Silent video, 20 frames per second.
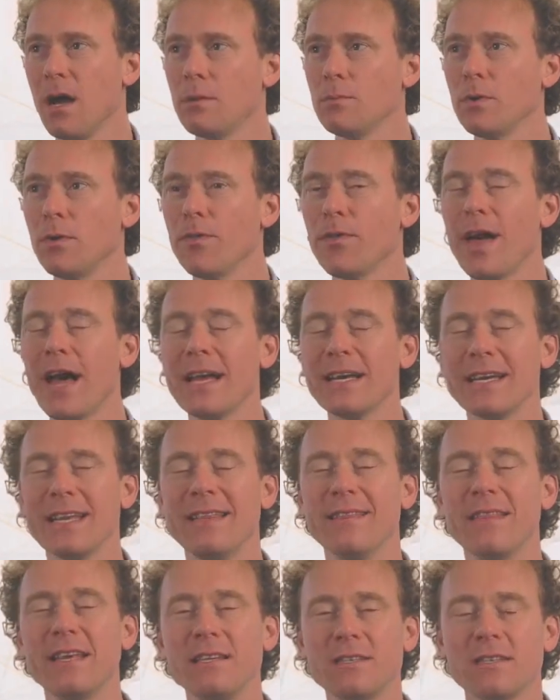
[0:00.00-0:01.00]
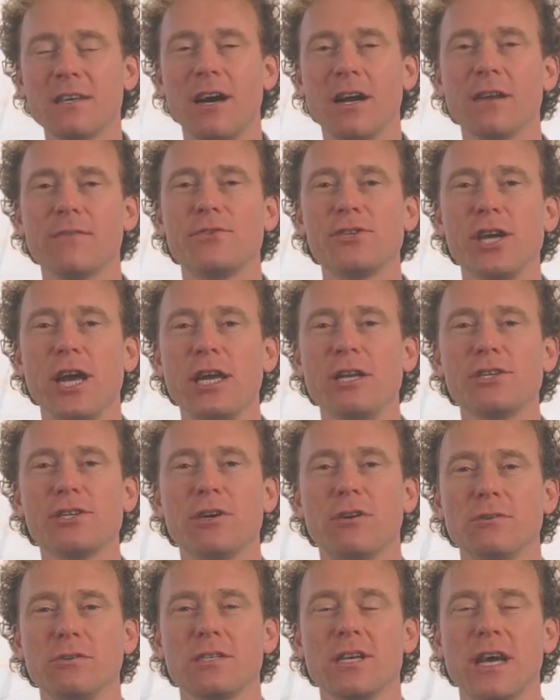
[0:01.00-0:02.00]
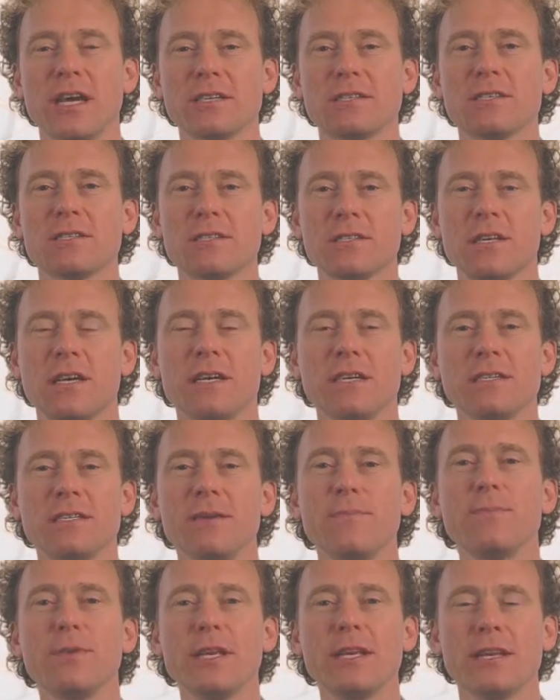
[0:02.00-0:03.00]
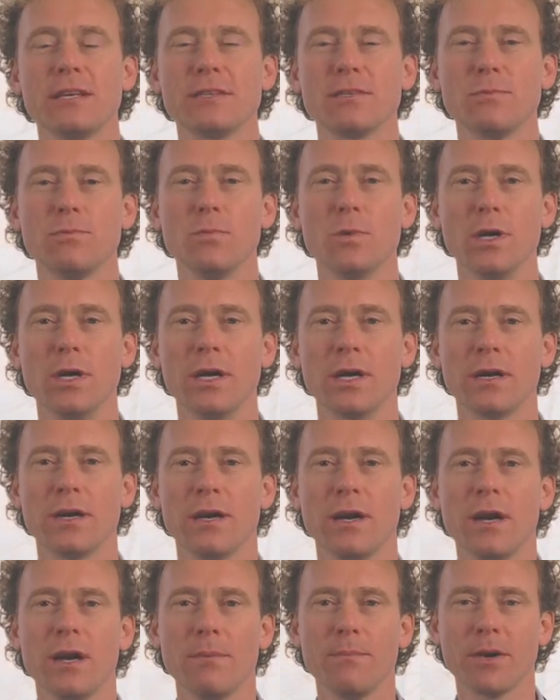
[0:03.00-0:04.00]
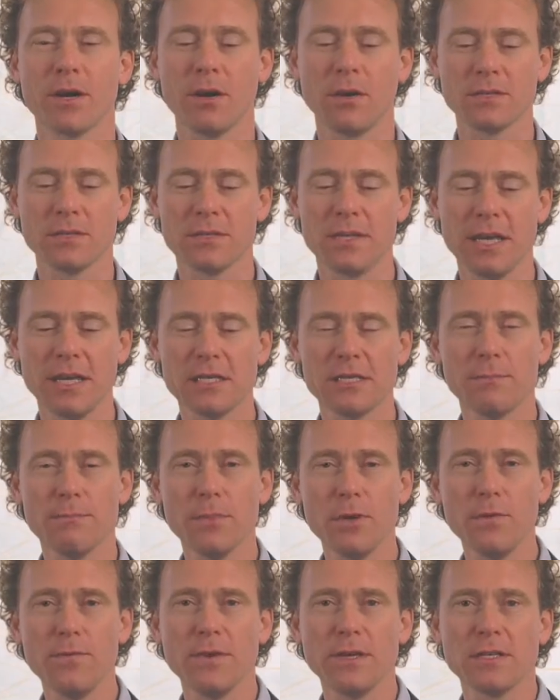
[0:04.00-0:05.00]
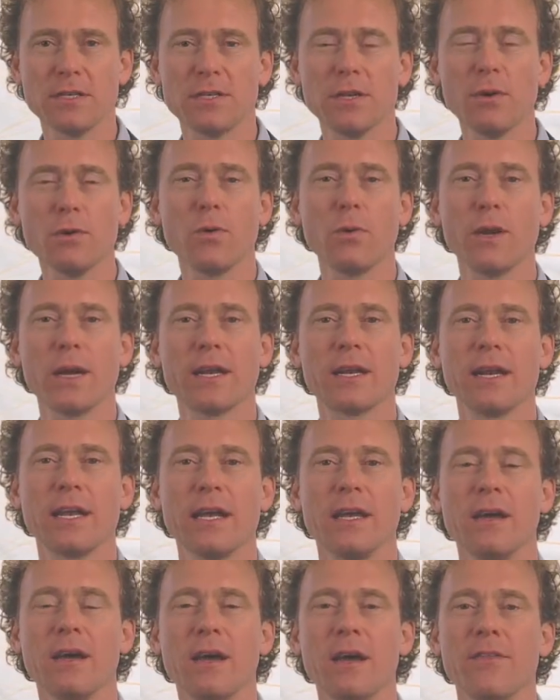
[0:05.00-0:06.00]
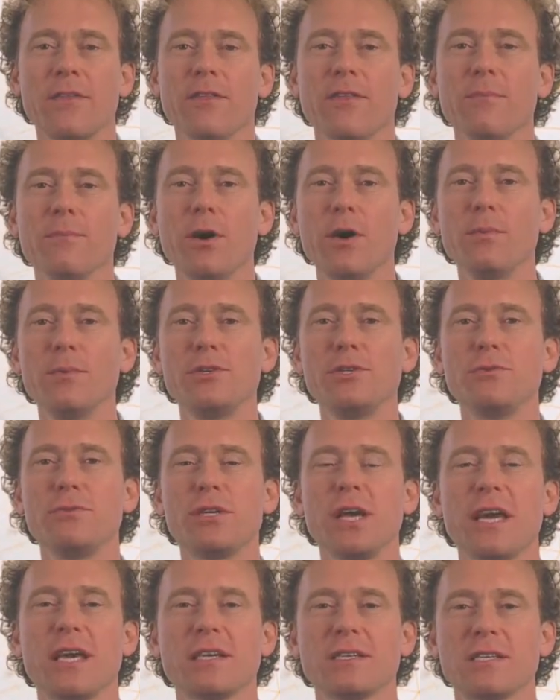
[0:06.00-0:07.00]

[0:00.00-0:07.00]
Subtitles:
Well, that in these kind of change contexts simply doesn't work because things are moving so quickly that the moment you take